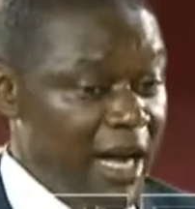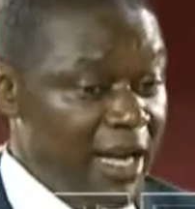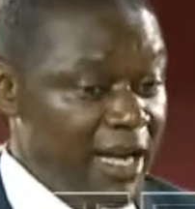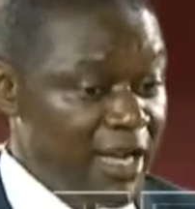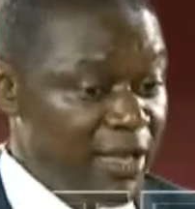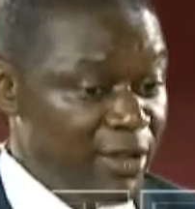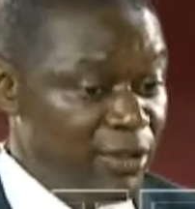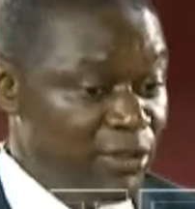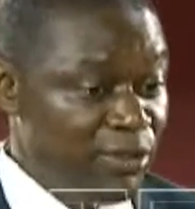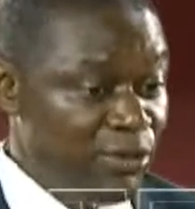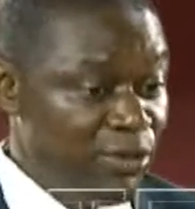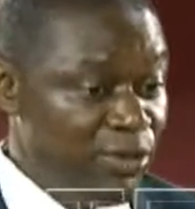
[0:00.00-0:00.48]

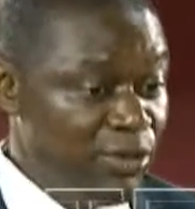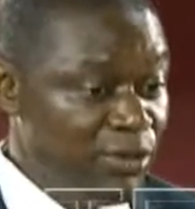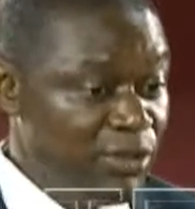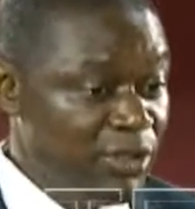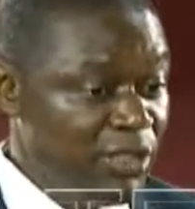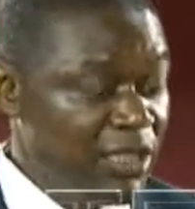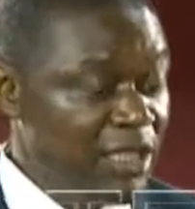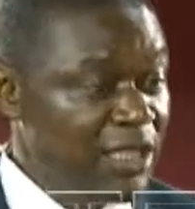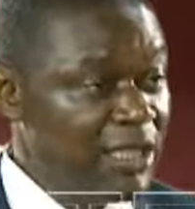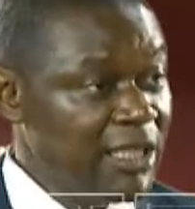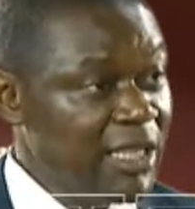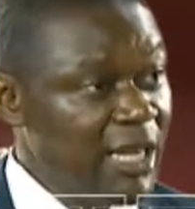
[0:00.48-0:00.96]
Do you
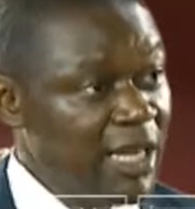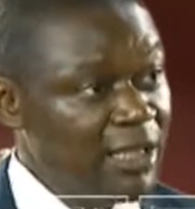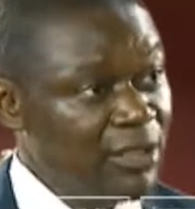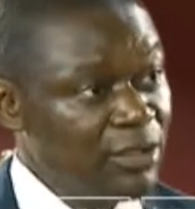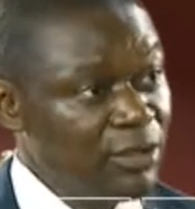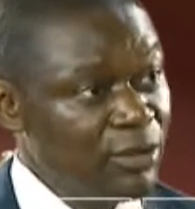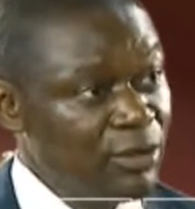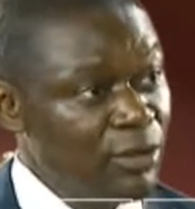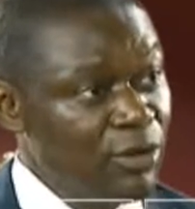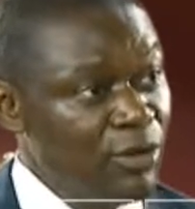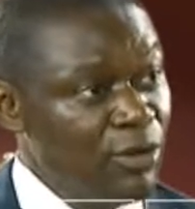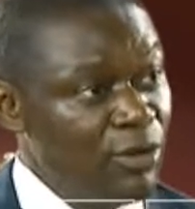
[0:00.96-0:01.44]
think that
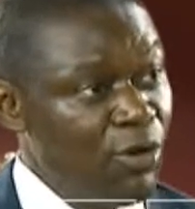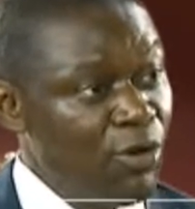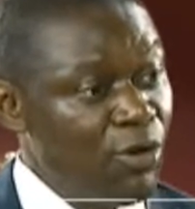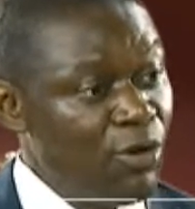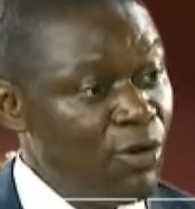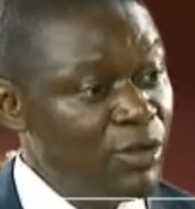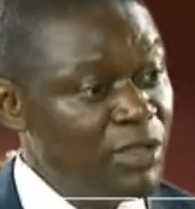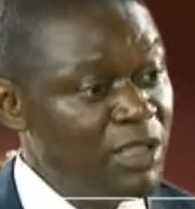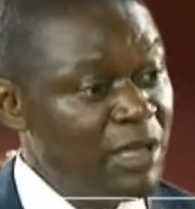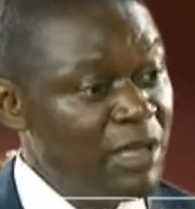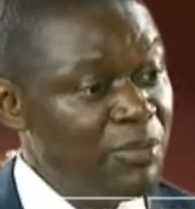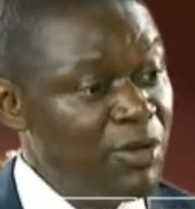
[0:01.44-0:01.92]

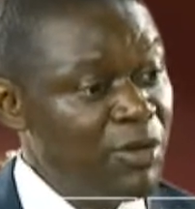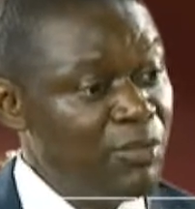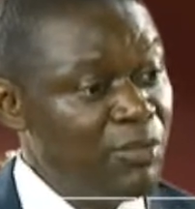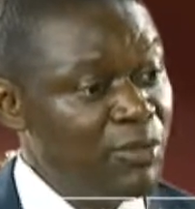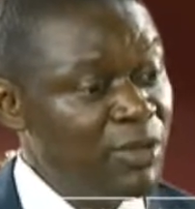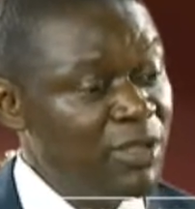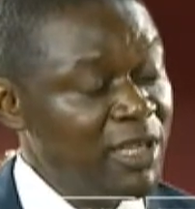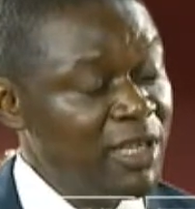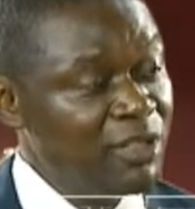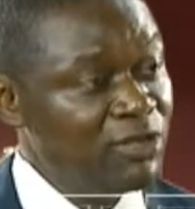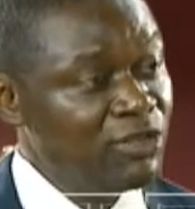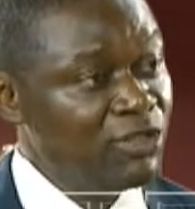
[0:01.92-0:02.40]
all the people
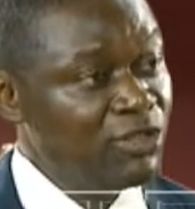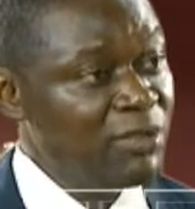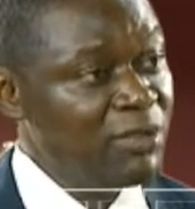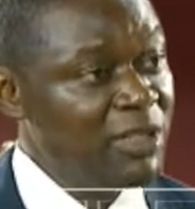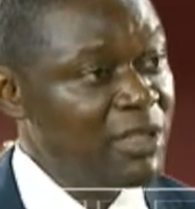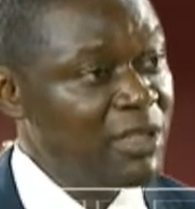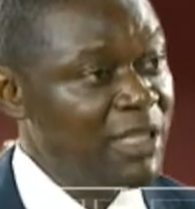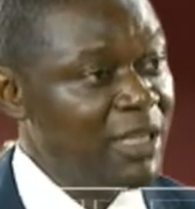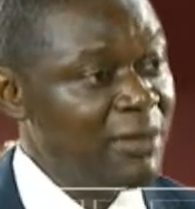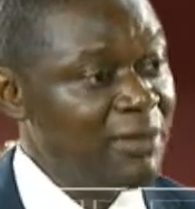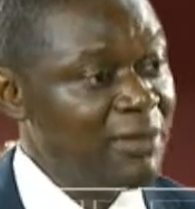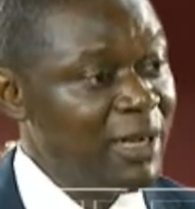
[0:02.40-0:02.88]
that
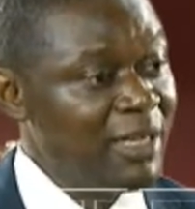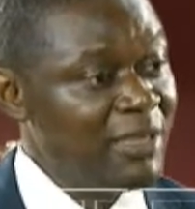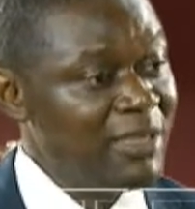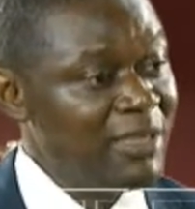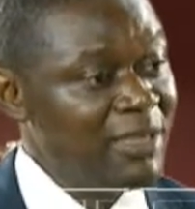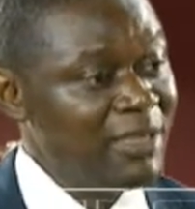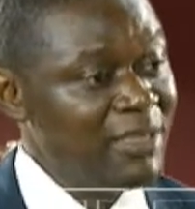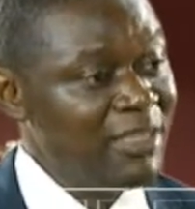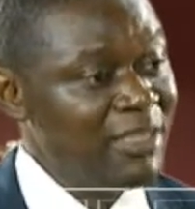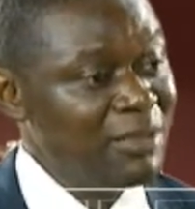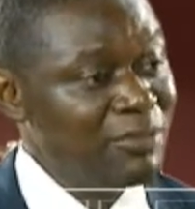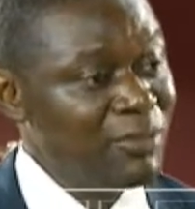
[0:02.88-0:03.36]
submitted
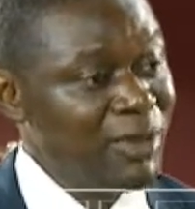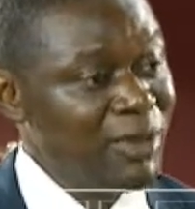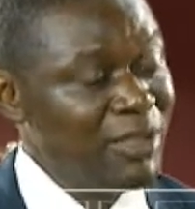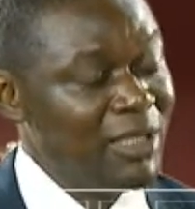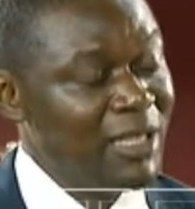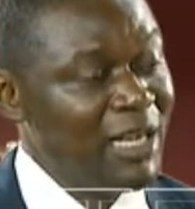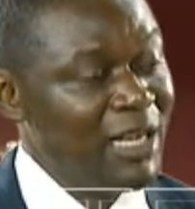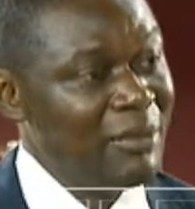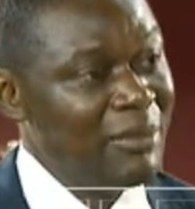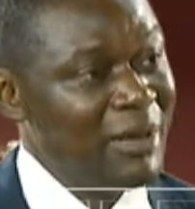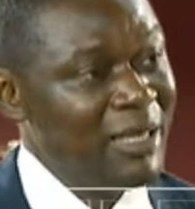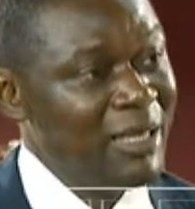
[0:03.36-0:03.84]
this
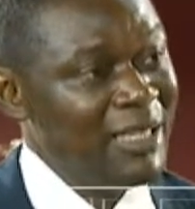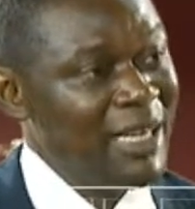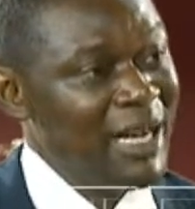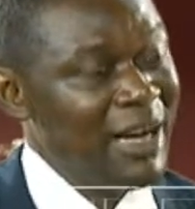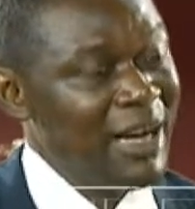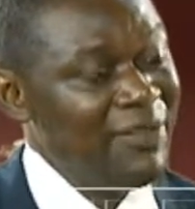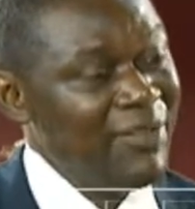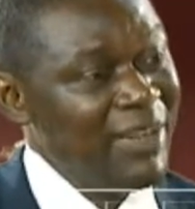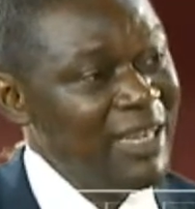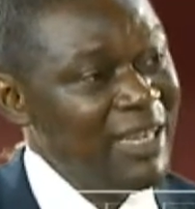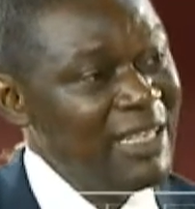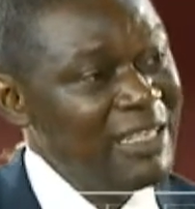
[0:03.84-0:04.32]
political party
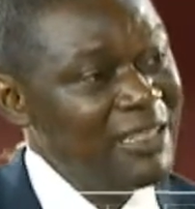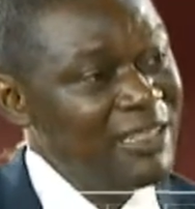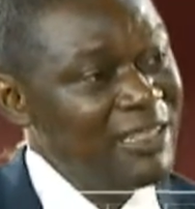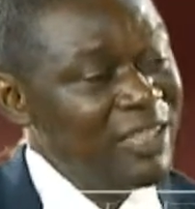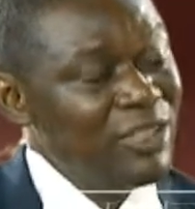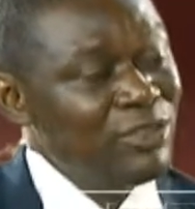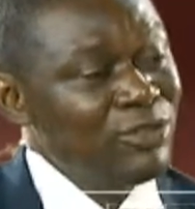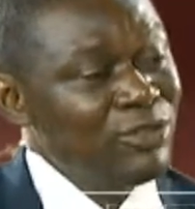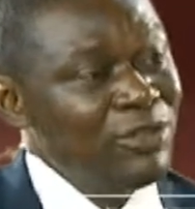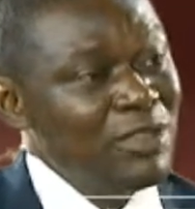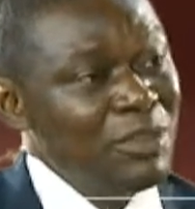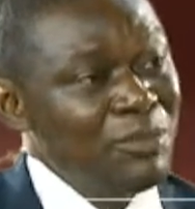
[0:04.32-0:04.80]
have
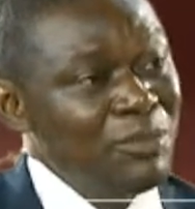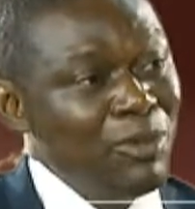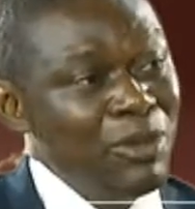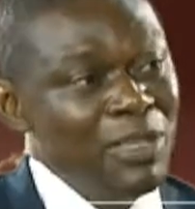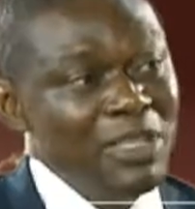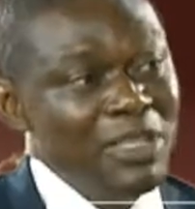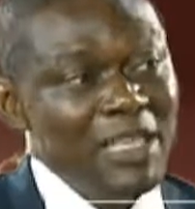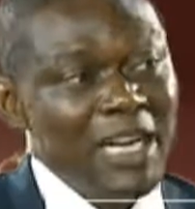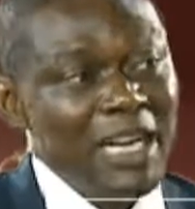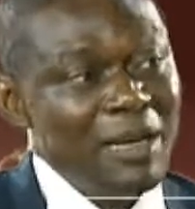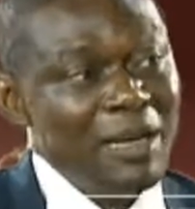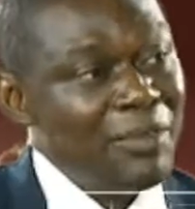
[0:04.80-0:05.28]
interest of the
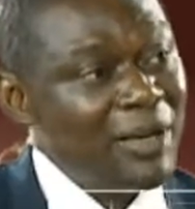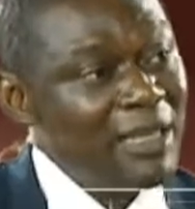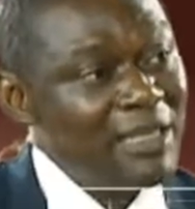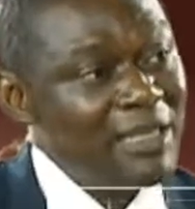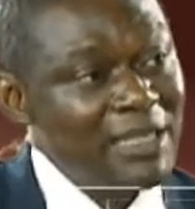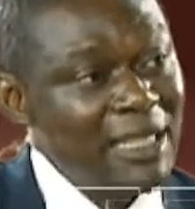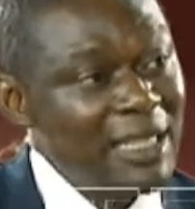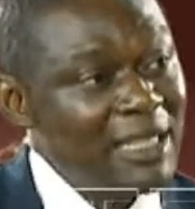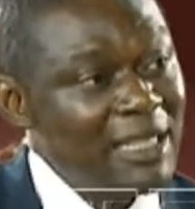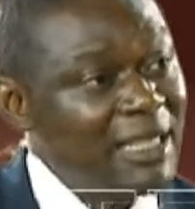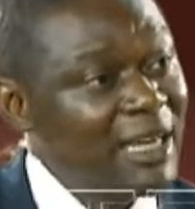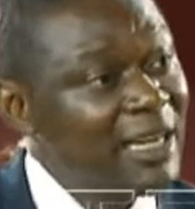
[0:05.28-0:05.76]
political
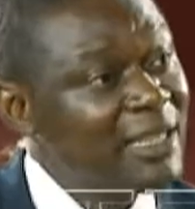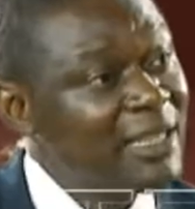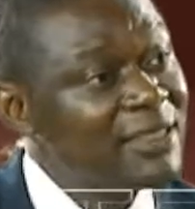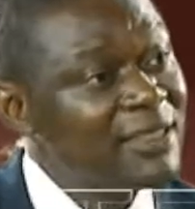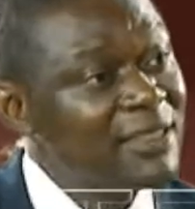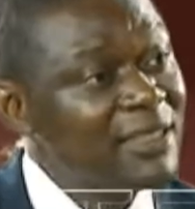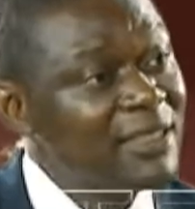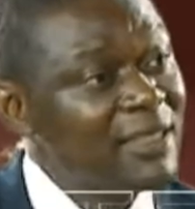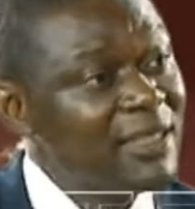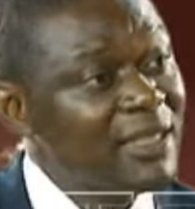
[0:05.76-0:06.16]
party at heart?